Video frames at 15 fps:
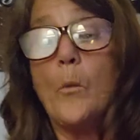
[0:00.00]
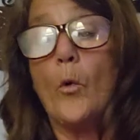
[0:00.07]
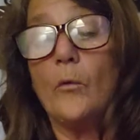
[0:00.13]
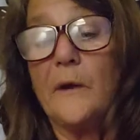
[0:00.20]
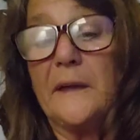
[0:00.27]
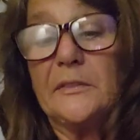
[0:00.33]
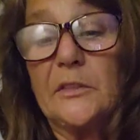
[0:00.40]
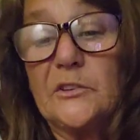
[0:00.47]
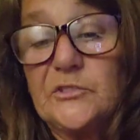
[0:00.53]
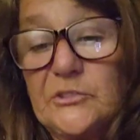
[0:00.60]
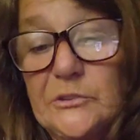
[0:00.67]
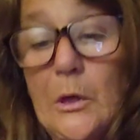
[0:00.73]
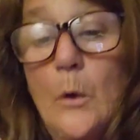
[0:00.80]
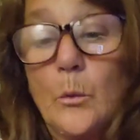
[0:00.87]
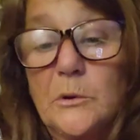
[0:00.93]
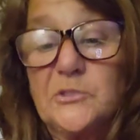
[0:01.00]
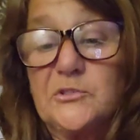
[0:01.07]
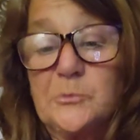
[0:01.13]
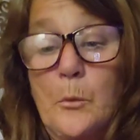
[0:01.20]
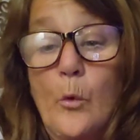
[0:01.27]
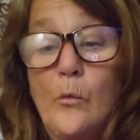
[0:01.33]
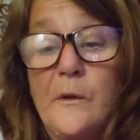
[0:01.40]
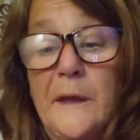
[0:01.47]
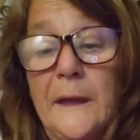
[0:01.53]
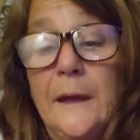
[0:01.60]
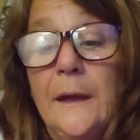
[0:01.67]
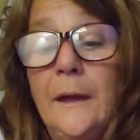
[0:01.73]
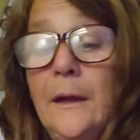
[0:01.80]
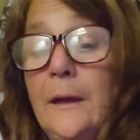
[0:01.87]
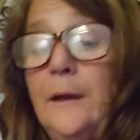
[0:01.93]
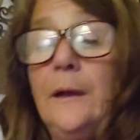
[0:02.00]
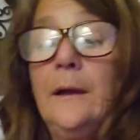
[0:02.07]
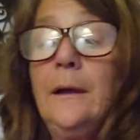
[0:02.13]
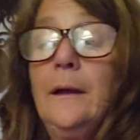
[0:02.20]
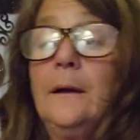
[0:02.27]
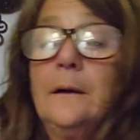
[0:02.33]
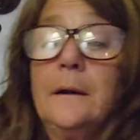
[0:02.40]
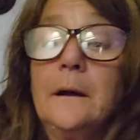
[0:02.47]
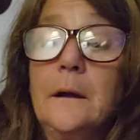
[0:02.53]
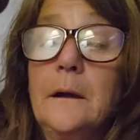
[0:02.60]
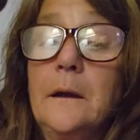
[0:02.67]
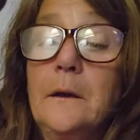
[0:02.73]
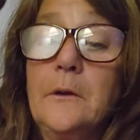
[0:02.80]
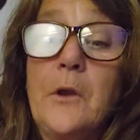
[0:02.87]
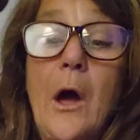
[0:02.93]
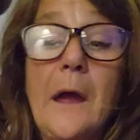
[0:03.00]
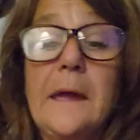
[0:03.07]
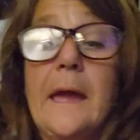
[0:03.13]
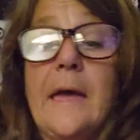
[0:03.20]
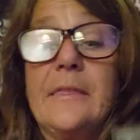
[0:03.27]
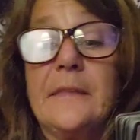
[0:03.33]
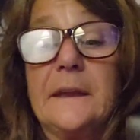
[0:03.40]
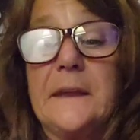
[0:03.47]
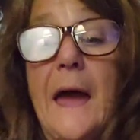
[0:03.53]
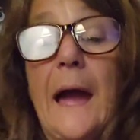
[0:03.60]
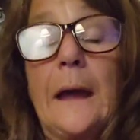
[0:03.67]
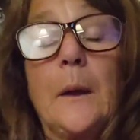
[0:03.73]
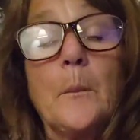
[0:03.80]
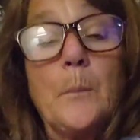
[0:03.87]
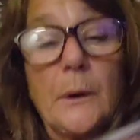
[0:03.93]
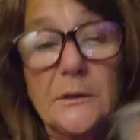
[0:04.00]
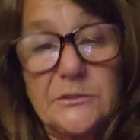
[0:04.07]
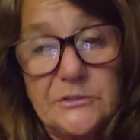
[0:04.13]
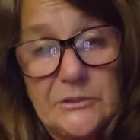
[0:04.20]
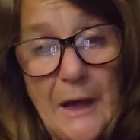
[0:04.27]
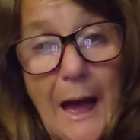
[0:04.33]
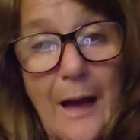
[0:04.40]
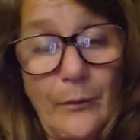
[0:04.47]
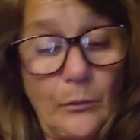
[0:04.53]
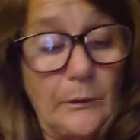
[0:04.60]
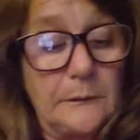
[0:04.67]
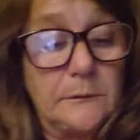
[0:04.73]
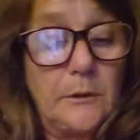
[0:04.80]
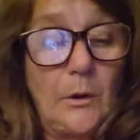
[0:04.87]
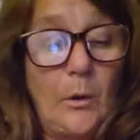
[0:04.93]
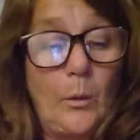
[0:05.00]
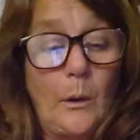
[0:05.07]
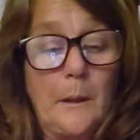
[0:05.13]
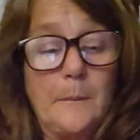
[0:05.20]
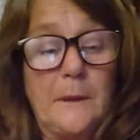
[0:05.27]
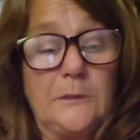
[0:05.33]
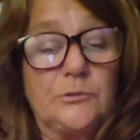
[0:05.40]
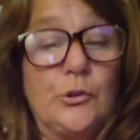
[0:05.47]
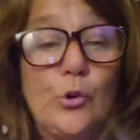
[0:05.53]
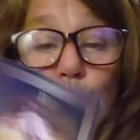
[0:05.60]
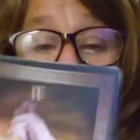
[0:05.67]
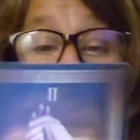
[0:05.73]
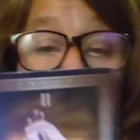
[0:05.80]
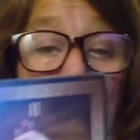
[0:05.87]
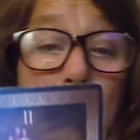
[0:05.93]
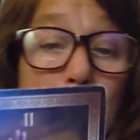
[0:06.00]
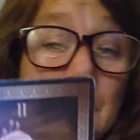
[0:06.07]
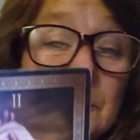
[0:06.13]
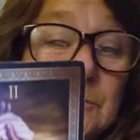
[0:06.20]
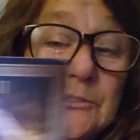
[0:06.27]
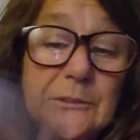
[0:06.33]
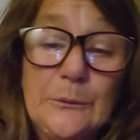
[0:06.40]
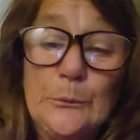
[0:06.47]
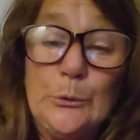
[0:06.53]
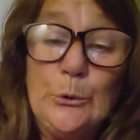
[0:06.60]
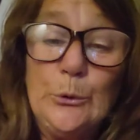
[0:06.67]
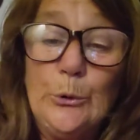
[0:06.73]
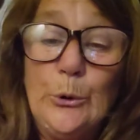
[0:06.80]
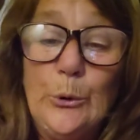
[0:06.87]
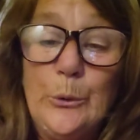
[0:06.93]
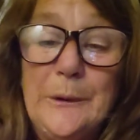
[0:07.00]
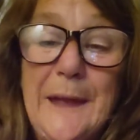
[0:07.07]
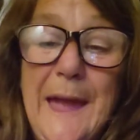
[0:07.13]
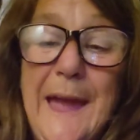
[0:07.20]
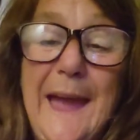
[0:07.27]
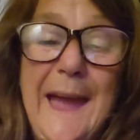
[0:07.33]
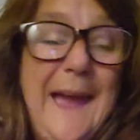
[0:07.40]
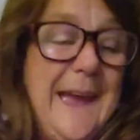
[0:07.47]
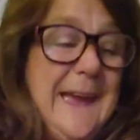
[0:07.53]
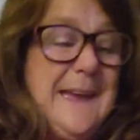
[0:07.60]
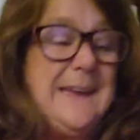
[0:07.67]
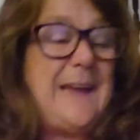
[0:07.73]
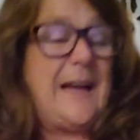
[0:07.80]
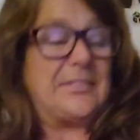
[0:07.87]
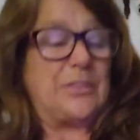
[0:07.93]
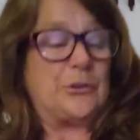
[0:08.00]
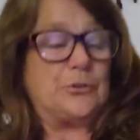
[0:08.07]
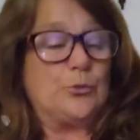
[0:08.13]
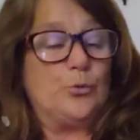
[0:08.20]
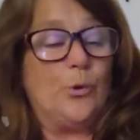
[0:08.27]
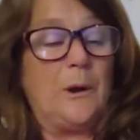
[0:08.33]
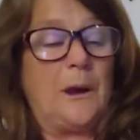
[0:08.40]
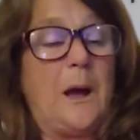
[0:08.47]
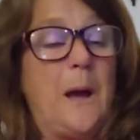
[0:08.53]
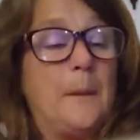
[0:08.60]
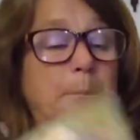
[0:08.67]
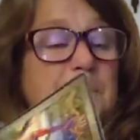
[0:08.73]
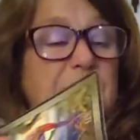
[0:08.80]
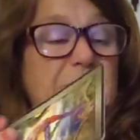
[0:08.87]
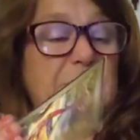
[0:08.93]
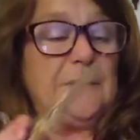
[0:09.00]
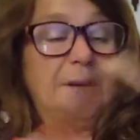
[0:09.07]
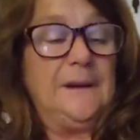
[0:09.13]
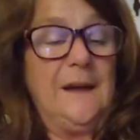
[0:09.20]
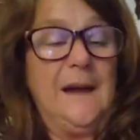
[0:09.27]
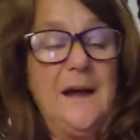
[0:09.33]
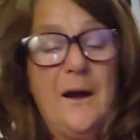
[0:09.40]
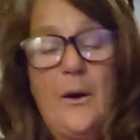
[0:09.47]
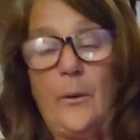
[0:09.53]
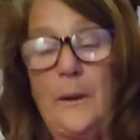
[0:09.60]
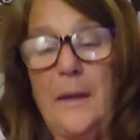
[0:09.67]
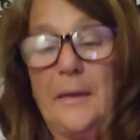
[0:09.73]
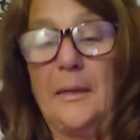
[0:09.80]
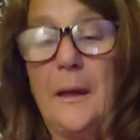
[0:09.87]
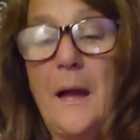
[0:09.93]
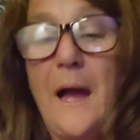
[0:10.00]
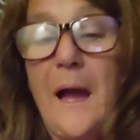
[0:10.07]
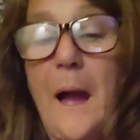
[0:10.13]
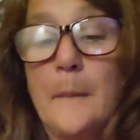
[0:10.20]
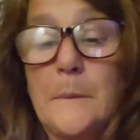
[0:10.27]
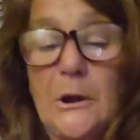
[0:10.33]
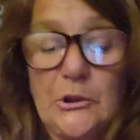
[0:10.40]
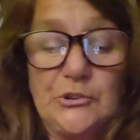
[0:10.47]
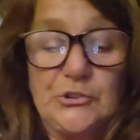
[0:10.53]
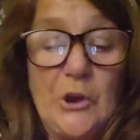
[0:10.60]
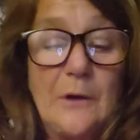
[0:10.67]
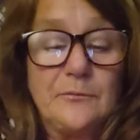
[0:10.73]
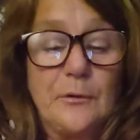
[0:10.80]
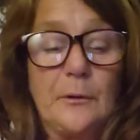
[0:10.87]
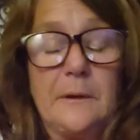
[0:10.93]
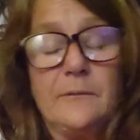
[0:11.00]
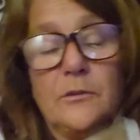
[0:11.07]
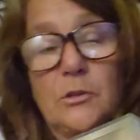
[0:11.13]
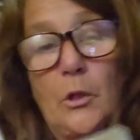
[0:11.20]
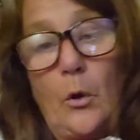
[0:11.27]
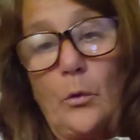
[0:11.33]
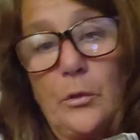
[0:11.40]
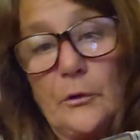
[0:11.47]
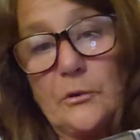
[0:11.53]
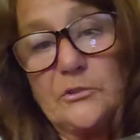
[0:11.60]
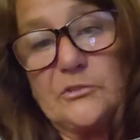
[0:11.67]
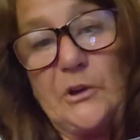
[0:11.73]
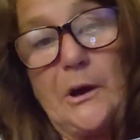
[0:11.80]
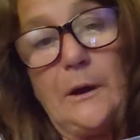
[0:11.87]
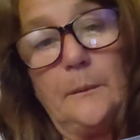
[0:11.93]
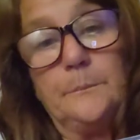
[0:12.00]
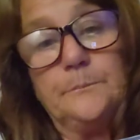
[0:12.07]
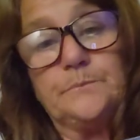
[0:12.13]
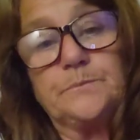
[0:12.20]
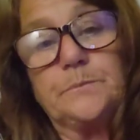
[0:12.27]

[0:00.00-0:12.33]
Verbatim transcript: moving, the slowest moving knight in the deck, but solid. You know what I mean? Two of Cups, yay! Got the Two of Cups. Okay, I'm gonna shuffle, even though there's a